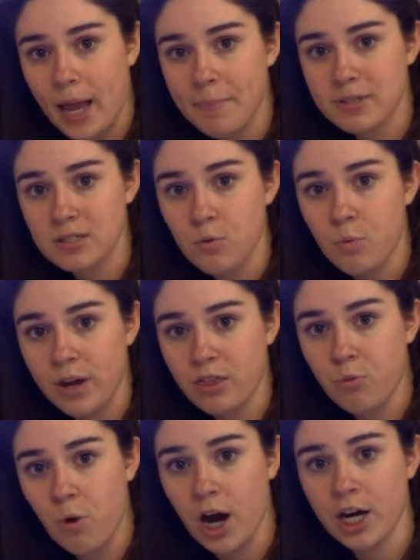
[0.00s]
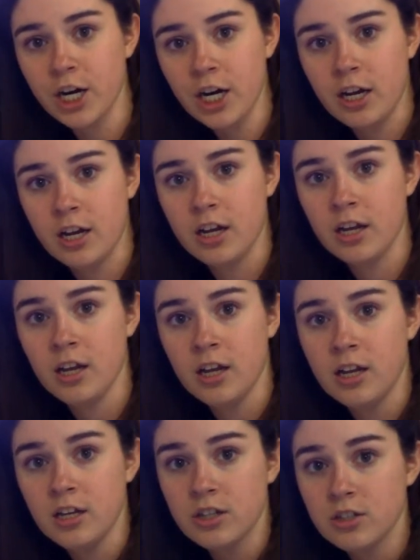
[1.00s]
pipes with water.
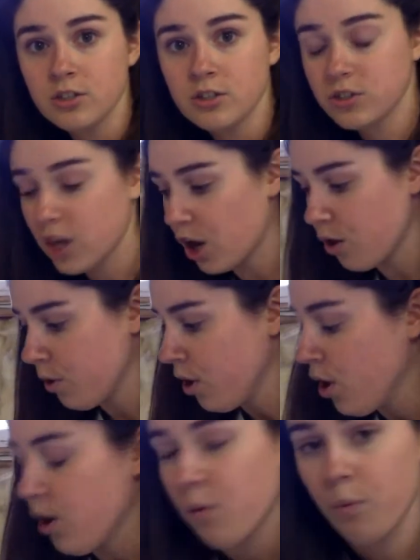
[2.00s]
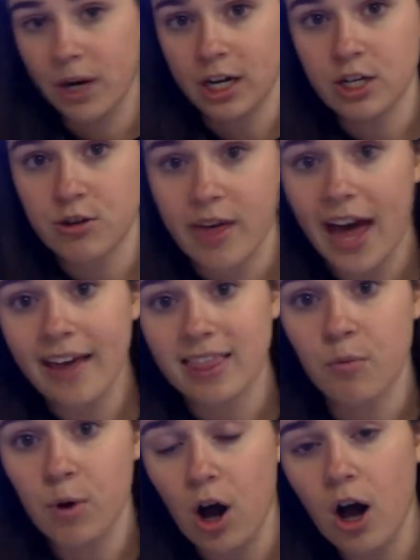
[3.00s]
So we're going to do that.
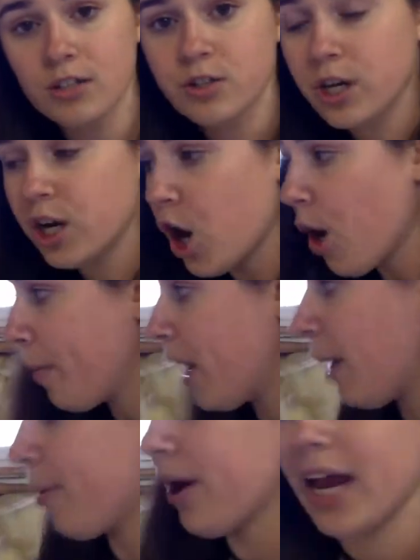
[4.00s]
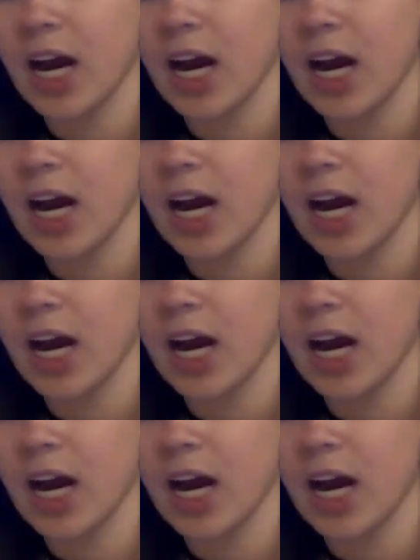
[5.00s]
Then we're also going to open up our